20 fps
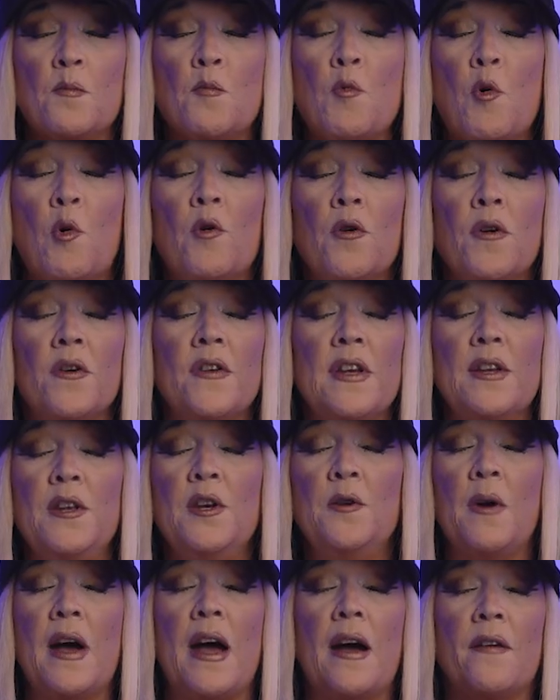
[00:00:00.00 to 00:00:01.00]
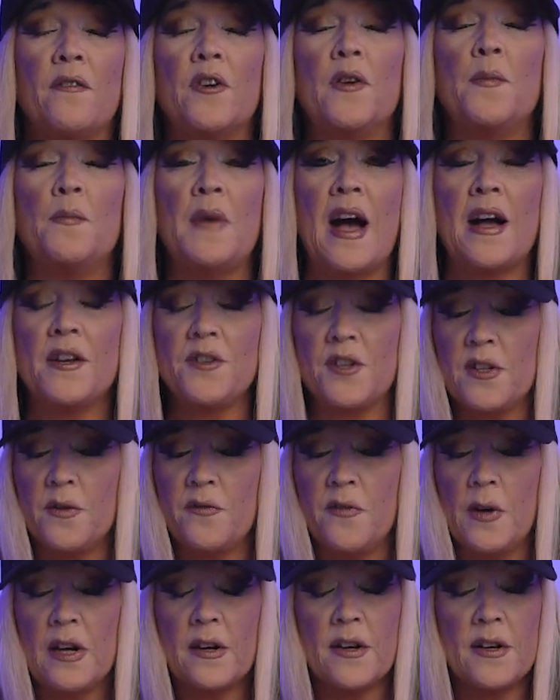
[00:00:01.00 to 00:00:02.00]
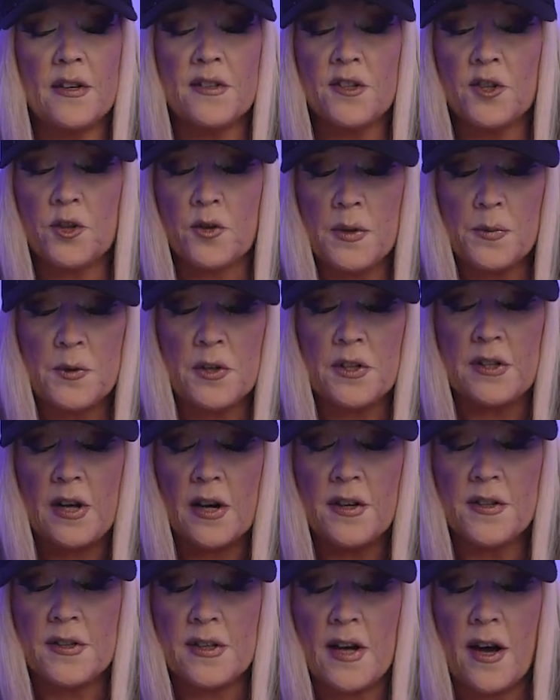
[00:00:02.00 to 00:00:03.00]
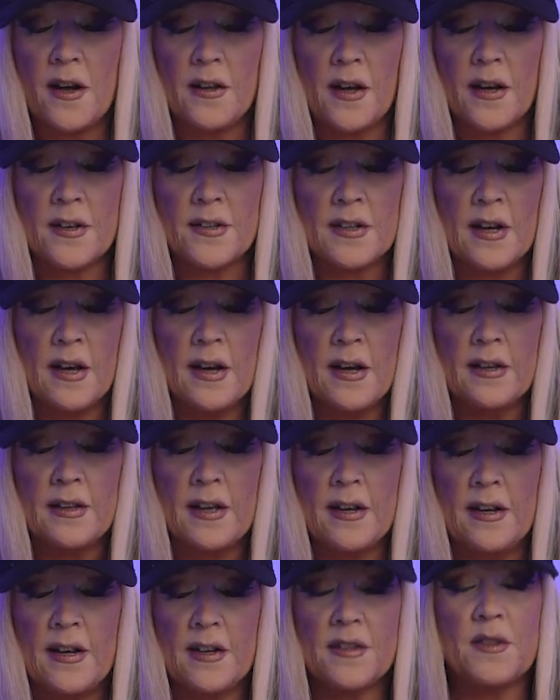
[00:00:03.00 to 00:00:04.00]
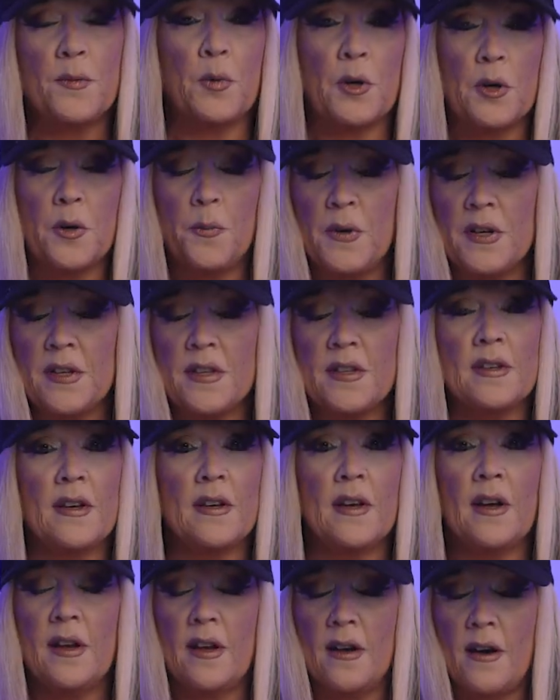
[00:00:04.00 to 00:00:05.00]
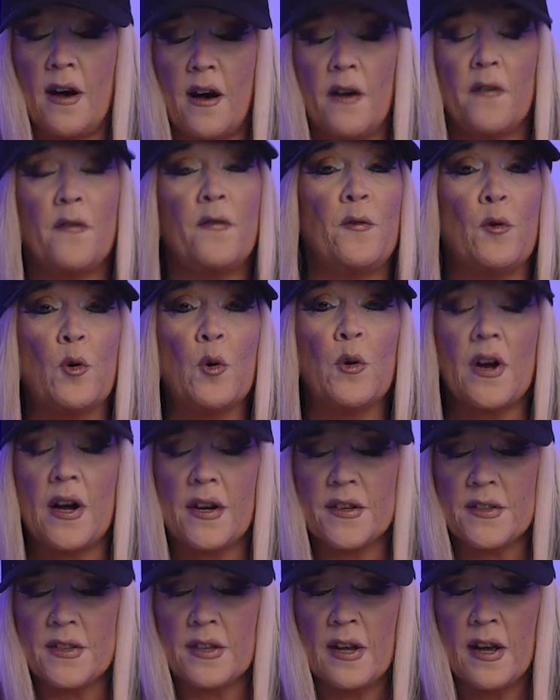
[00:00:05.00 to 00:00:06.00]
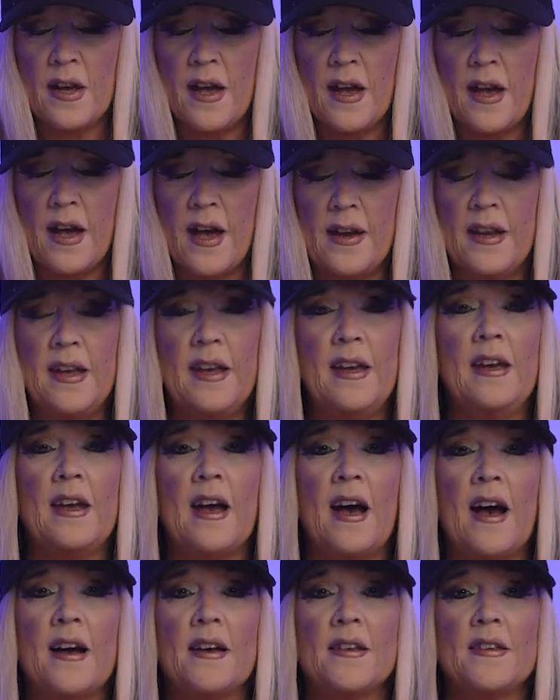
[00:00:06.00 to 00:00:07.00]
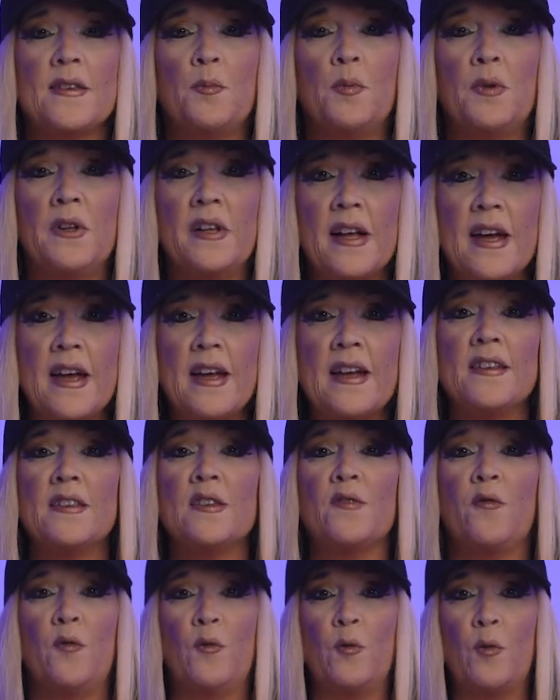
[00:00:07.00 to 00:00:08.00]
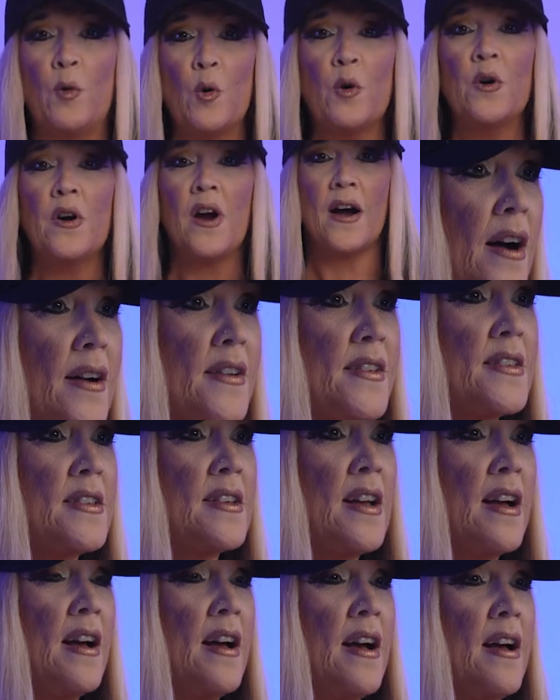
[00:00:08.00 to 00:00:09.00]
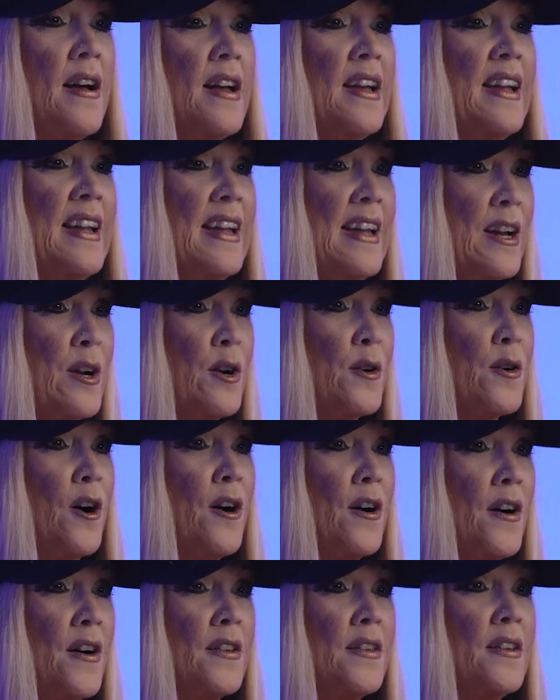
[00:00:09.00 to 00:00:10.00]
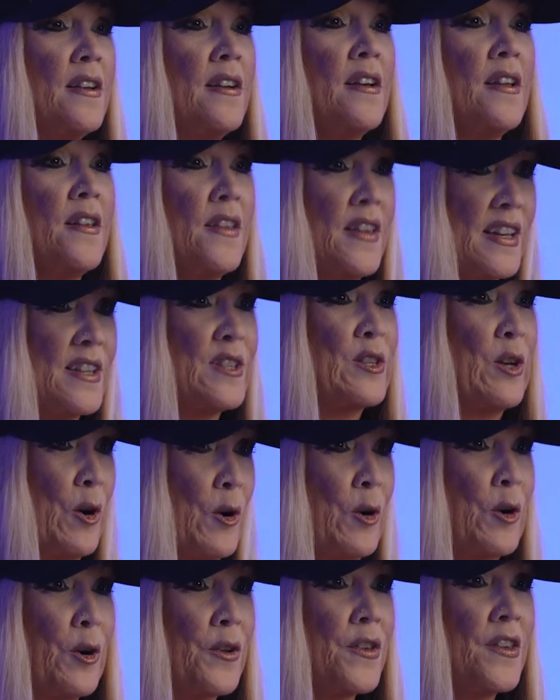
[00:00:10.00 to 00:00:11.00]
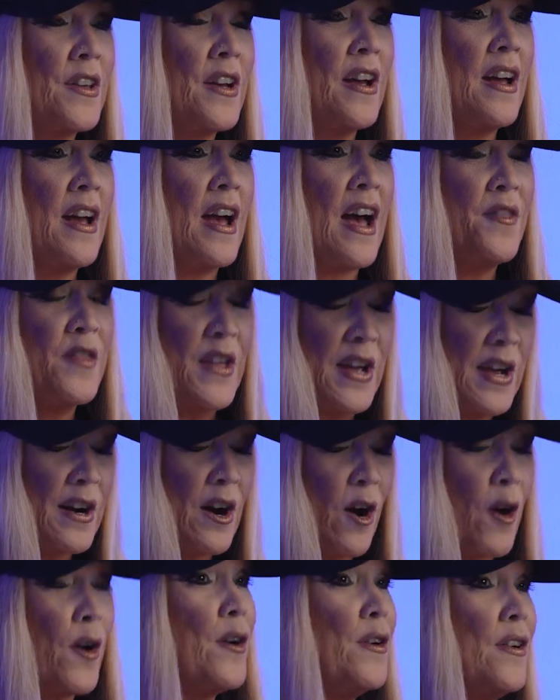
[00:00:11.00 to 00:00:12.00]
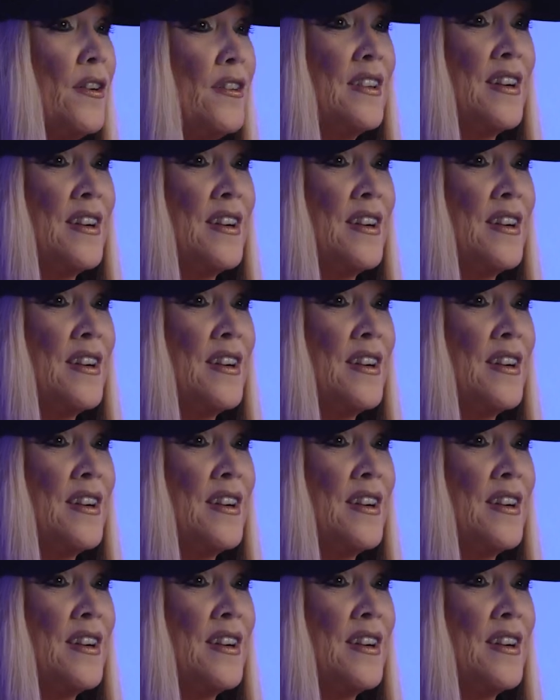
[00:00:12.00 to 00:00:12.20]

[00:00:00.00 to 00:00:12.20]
more than you ever imagined. Because the scripture does tell us that he has a purpose uh, for us and he has plans for us here on this earth and they are